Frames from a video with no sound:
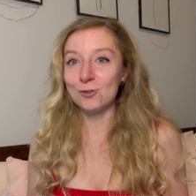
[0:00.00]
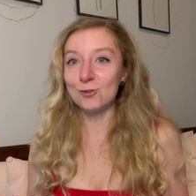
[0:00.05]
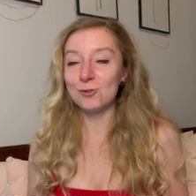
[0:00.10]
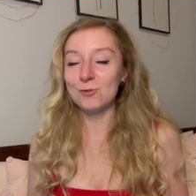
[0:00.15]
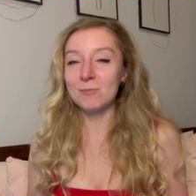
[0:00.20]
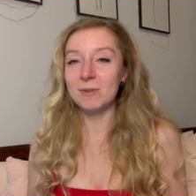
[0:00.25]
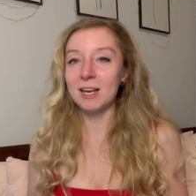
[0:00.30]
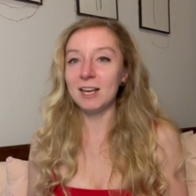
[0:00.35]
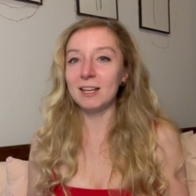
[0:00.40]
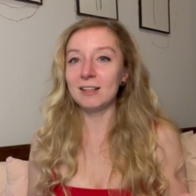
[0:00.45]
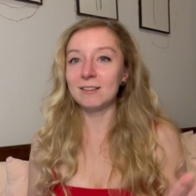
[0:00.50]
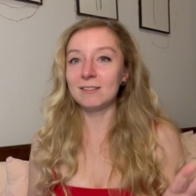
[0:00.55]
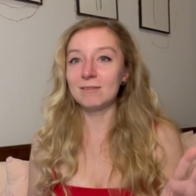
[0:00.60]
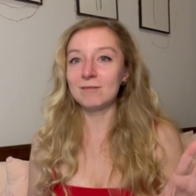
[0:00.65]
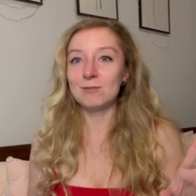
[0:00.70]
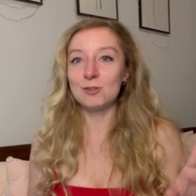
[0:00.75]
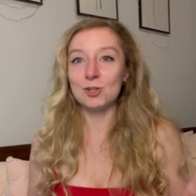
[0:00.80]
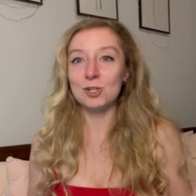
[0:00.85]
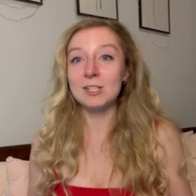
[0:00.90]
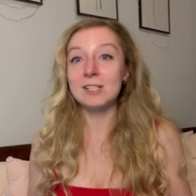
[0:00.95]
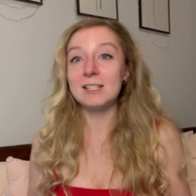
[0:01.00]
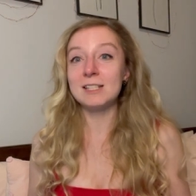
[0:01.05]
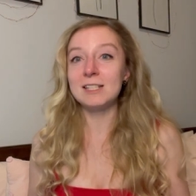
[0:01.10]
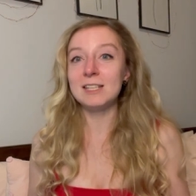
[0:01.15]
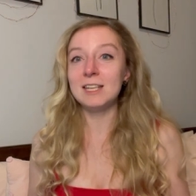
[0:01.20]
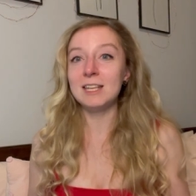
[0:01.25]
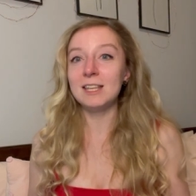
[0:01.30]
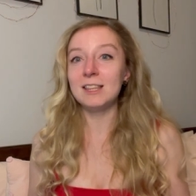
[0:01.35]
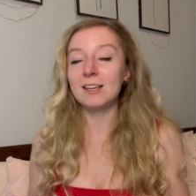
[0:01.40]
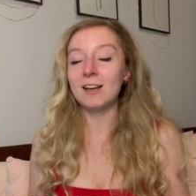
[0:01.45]
You may just
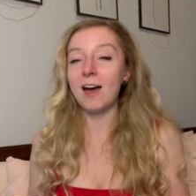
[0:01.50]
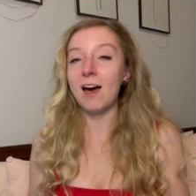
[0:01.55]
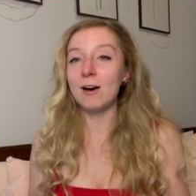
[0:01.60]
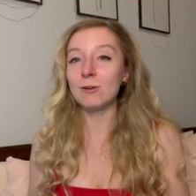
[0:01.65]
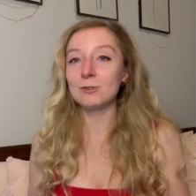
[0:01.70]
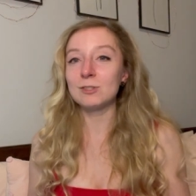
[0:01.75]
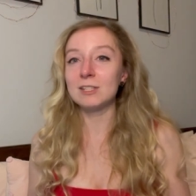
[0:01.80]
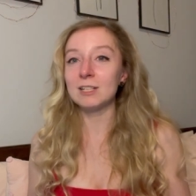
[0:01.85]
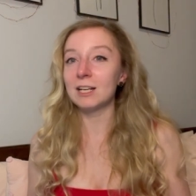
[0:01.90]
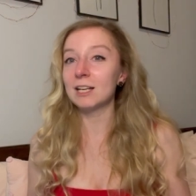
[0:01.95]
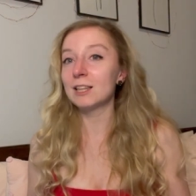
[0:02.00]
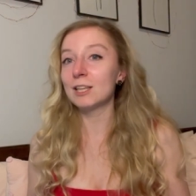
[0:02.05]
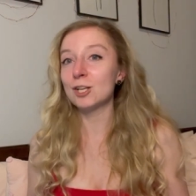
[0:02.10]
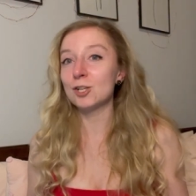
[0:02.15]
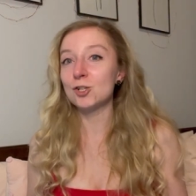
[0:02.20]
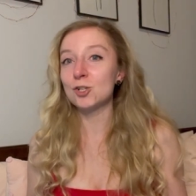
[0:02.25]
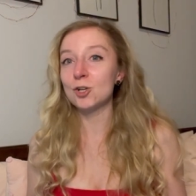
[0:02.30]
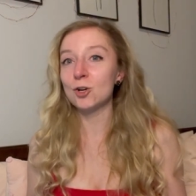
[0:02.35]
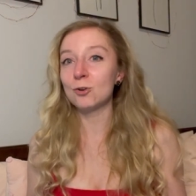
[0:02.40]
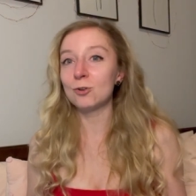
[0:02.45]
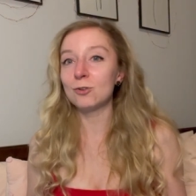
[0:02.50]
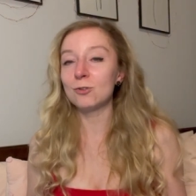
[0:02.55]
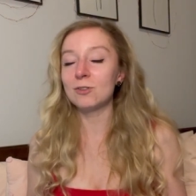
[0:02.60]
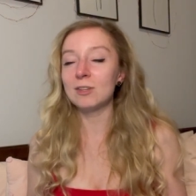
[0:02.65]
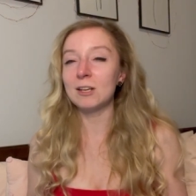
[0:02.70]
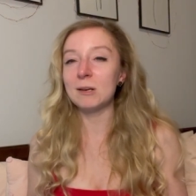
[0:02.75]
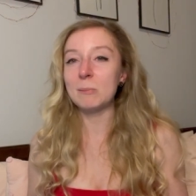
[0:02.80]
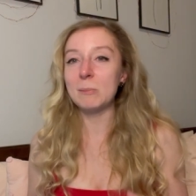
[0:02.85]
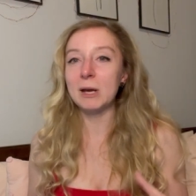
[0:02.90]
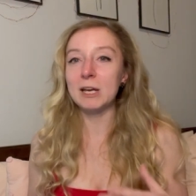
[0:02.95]
see the outside they show you
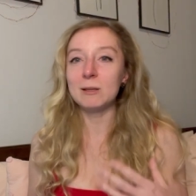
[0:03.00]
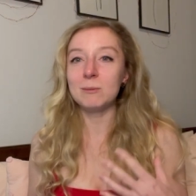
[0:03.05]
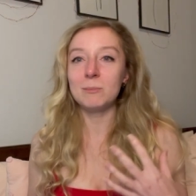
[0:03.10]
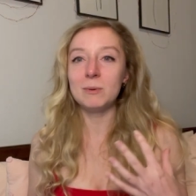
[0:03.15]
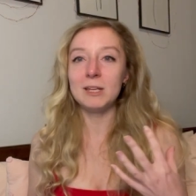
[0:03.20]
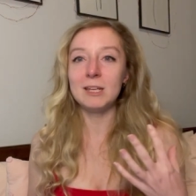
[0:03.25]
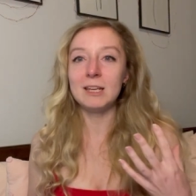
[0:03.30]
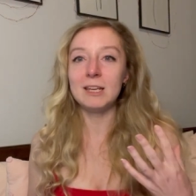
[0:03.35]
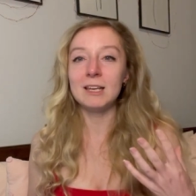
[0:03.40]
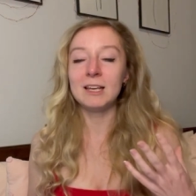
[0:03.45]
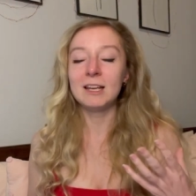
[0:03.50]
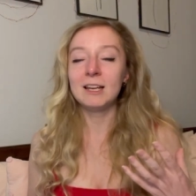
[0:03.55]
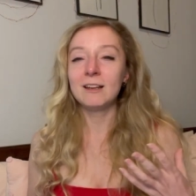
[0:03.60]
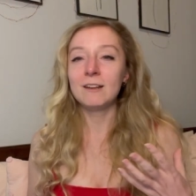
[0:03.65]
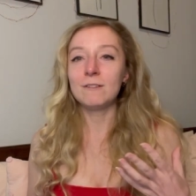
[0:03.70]
that might be